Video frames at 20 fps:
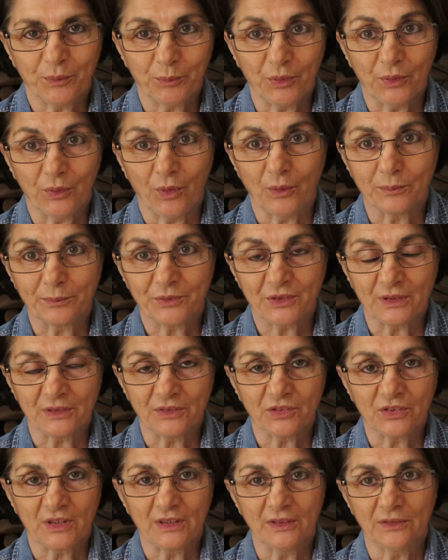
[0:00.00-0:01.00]
from Her
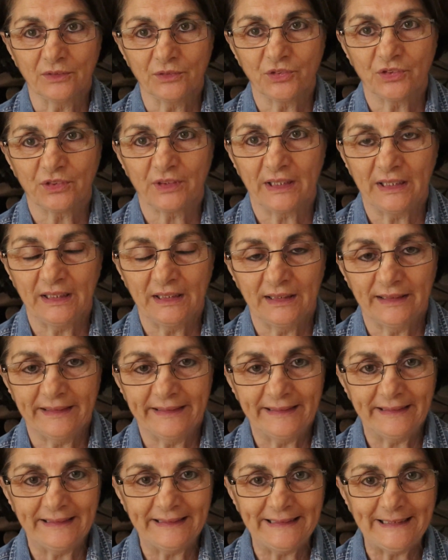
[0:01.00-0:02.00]
Homestead Skills,
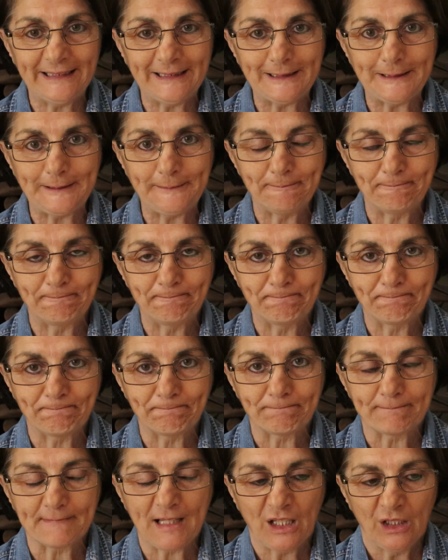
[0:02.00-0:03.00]
and uh,
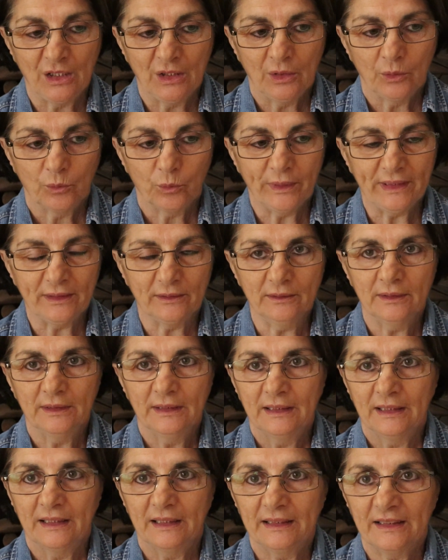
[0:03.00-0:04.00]
well,
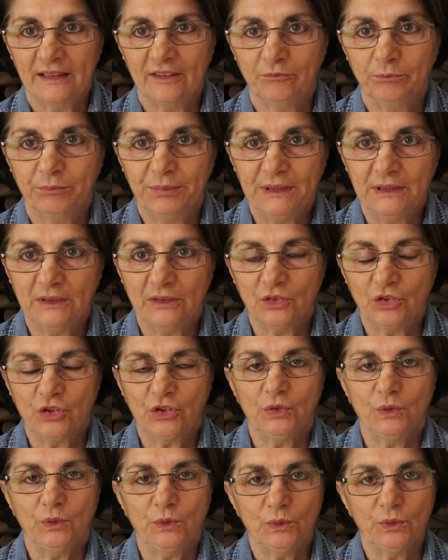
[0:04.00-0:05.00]
I have been
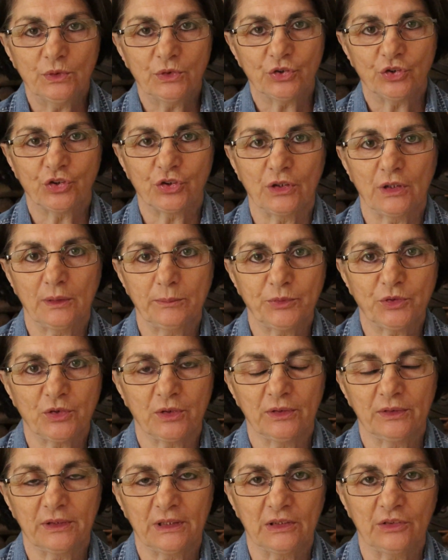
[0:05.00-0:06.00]
to the shops
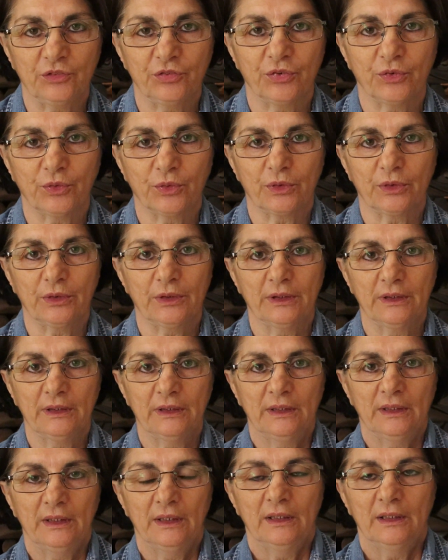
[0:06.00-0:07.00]
looking for
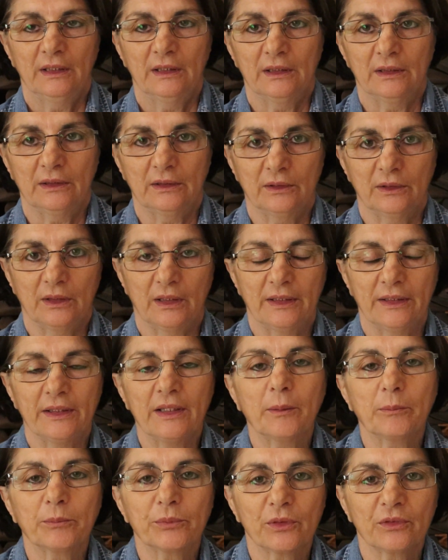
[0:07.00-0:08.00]
uh, a
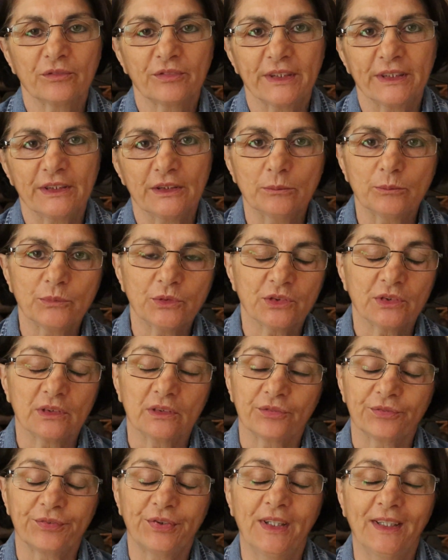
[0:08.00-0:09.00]
number of items
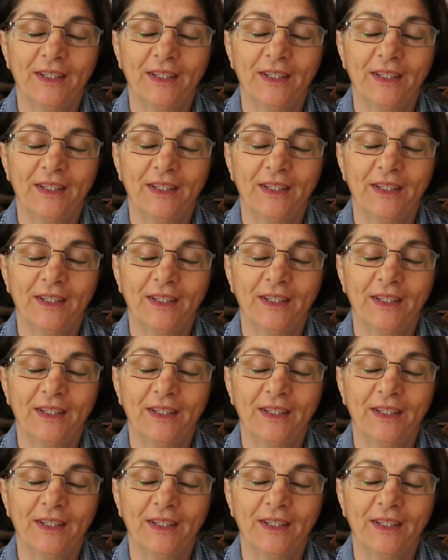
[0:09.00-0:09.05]
and